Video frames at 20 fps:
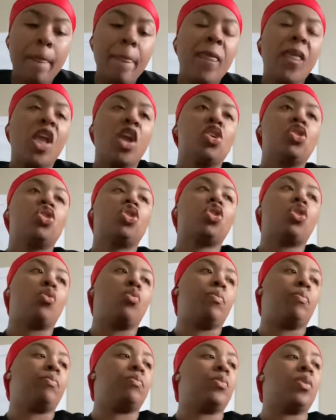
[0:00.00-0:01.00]

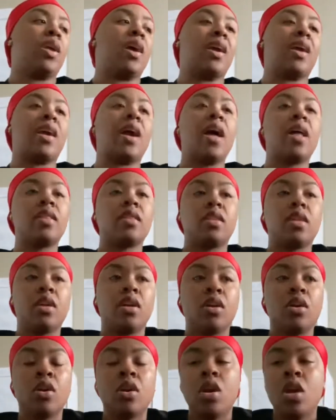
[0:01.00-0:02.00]
So when I got
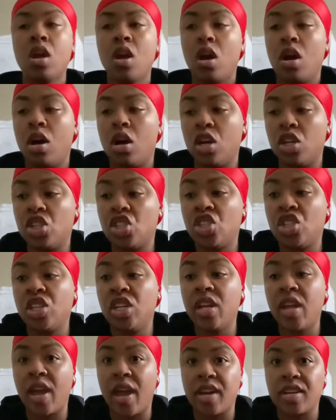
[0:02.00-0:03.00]
there,
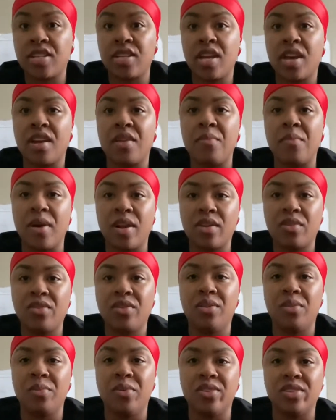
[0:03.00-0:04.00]
she actually had a medical
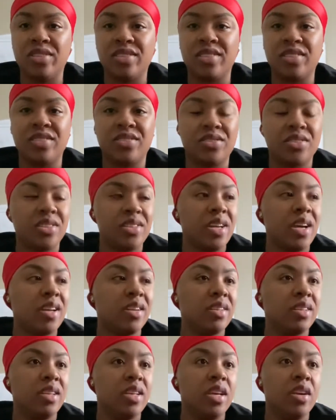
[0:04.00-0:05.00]
emergency, so she had to
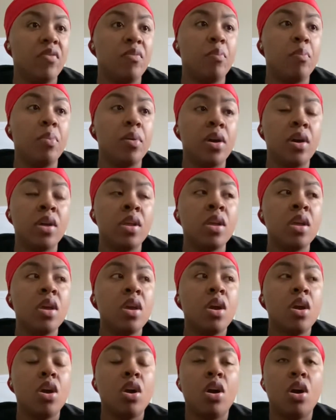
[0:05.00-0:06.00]
leave. But
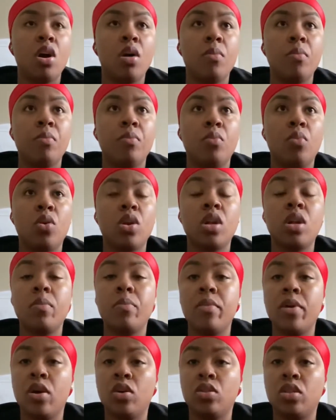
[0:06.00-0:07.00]
one of the
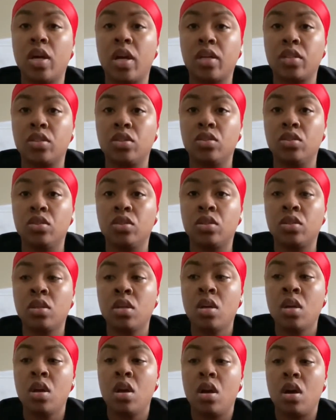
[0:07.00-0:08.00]
male doctors
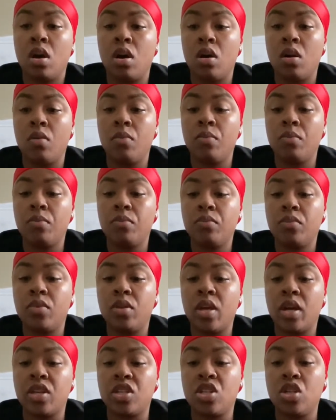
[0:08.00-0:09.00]

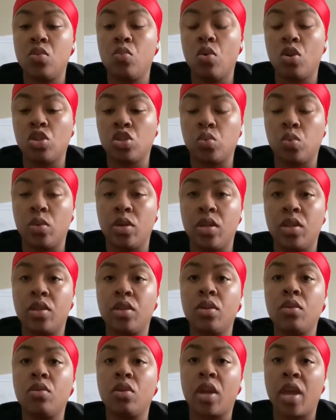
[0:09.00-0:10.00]
that she works with
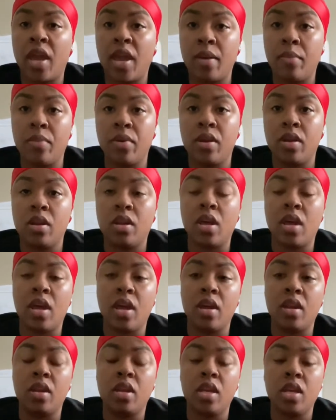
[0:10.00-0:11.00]
came in
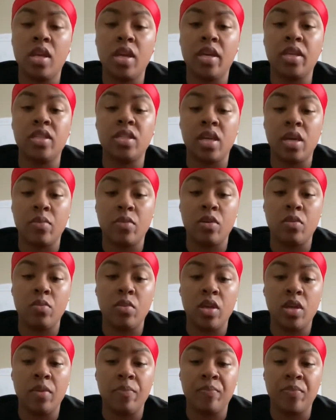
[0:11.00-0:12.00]
and he examined
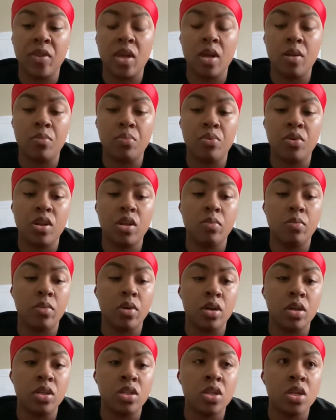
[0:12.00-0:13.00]
me and pretty
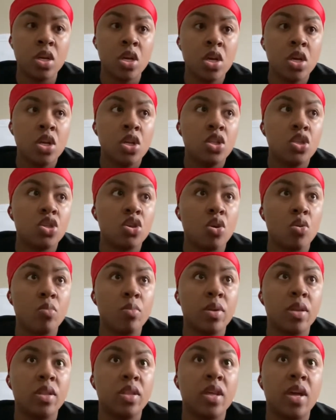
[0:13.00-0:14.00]
much told
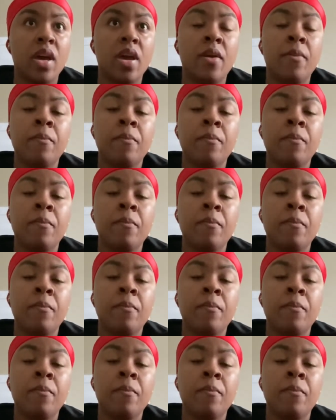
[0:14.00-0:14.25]
me that